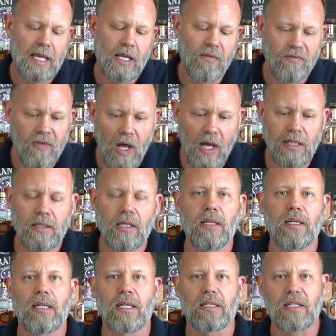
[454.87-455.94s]
Fun.
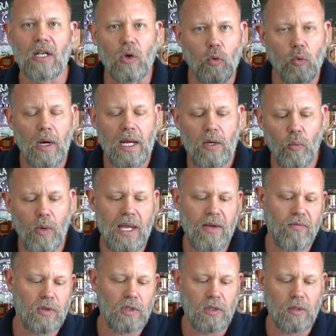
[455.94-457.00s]
It's a great way
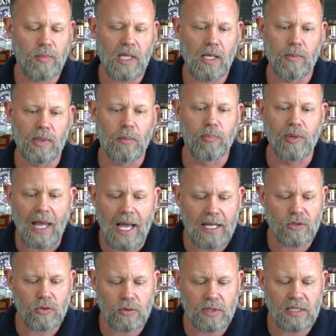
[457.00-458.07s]
for you to be able to
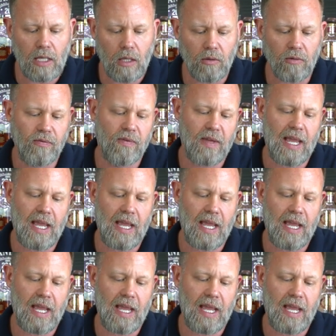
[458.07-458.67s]
blind yourself.